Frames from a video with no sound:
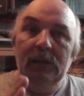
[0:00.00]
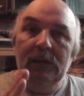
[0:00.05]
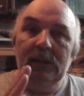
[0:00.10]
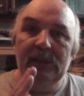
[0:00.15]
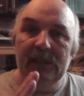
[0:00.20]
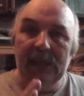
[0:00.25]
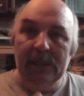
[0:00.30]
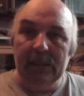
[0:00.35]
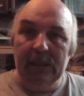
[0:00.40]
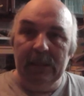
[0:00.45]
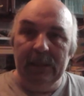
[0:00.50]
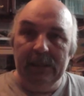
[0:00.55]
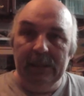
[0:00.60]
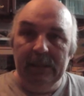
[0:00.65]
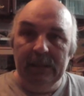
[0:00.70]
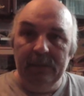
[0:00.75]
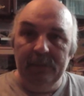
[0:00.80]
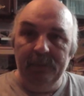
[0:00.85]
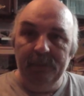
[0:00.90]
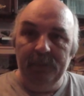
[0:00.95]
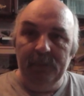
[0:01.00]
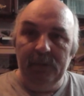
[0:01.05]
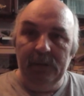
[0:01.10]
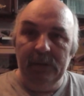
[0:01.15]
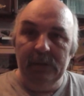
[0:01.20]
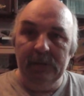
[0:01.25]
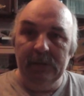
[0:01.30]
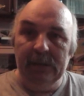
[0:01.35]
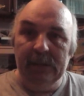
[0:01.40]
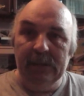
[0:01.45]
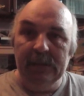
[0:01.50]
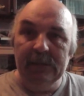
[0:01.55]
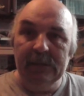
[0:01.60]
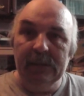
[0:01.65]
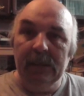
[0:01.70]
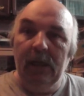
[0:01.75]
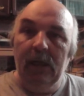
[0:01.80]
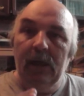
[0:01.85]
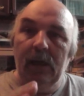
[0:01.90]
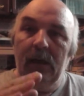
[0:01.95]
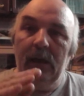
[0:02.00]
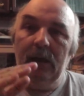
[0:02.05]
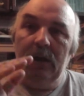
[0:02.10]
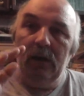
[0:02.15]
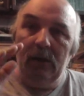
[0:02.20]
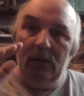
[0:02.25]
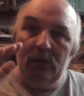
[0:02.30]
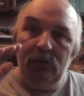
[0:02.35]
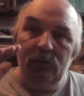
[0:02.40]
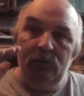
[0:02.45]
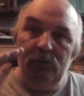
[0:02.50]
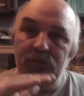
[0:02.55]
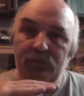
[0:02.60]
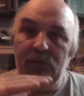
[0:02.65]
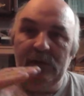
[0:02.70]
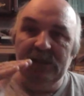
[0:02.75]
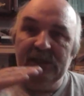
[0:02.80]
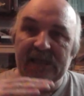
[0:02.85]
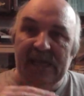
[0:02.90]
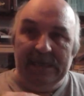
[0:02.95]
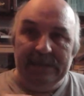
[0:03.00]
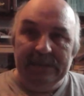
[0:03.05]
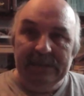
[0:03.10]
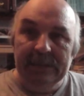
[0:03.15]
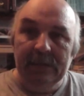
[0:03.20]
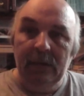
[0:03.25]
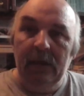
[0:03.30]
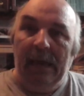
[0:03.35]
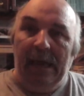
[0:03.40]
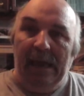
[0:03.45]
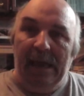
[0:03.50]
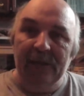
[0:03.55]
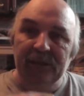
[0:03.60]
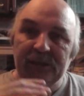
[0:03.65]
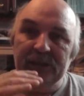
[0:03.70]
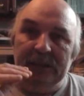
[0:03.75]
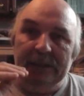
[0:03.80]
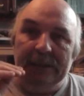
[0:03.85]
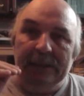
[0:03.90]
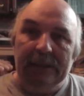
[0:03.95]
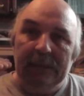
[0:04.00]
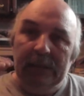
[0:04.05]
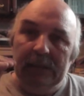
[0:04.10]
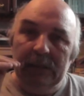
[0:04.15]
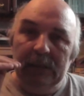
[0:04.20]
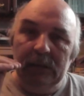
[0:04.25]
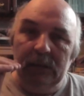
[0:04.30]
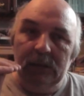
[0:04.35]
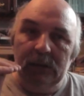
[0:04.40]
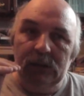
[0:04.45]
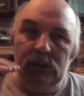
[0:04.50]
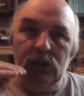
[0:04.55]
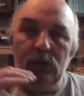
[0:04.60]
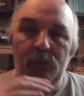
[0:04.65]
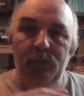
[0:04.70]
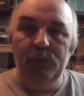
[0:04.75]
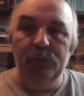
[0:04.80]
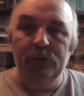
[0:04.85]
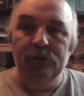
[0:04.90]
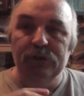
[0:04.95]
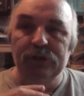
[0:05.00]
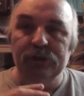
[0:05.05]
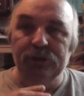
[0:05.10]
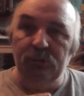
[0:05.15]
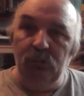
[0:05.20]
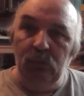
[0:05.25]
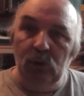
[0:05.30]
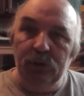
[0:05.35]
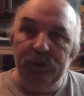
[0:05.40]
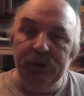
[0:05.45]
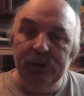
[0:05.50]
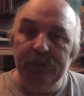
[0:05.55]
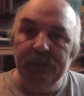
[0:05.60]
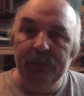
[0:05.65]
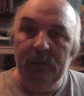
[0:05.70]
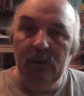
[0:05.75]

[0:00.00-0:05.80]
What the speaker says: Secondly, it is coarse grain sanding actually softens the wood.